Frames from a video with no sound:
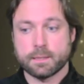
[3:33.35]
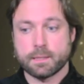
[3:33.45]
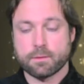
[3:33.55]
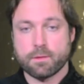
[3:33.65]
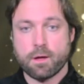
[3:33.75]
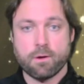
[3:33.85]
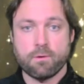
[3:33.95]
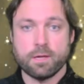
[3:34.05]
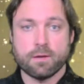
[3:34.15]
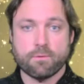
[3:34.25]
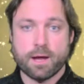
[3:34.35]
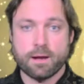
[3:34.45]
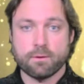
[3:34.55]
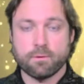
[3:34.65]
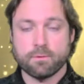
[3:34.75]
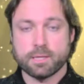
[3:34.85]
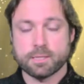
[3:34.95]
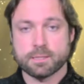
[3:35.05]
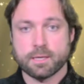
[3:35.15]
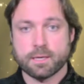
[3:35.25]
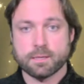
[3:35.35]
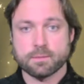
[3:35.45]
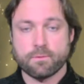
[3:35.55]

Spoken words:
like the Holy Grail and all of these things.